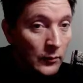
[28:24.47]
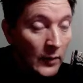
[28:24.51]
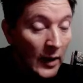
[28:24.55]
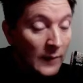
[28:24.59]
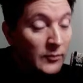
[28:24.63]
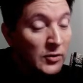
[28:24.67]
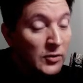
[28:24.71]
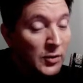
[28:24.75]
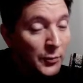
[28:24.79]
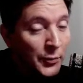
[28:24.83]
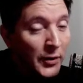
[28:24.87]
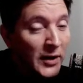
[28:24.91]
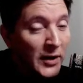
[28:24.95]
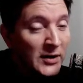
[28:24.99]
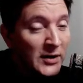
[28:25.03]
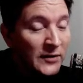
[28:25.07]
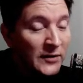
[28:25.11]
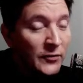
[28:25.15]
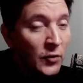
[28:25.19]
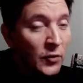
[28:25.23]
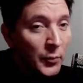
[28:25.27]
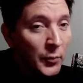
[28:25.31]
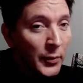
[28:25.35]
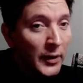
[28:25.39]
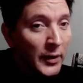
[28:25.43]
I'm surprised you've
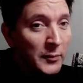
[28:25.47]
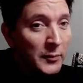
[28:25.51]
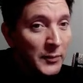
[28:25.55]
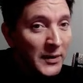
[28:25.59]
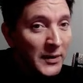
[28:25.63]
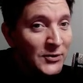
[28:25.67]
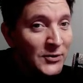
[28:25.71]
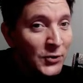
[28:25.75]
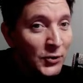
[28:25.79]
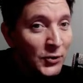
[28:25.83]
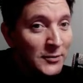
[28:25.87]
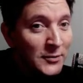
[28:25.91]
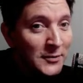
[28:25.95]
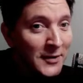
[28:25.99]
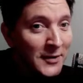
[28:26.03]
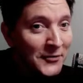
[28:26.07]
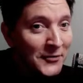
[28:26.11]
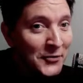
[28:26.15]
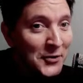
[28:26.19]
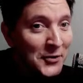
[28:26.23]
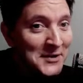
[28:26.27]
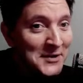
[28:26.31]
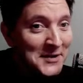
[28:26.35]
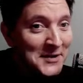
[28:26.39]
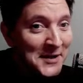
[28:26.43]
not picked Beaton, I've
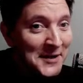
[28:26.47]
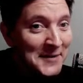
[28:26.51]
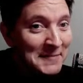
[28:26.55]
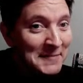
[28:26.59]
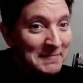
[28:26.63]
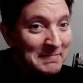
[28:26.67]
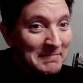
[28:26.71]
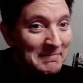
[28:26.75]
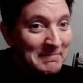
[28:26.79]
got to say.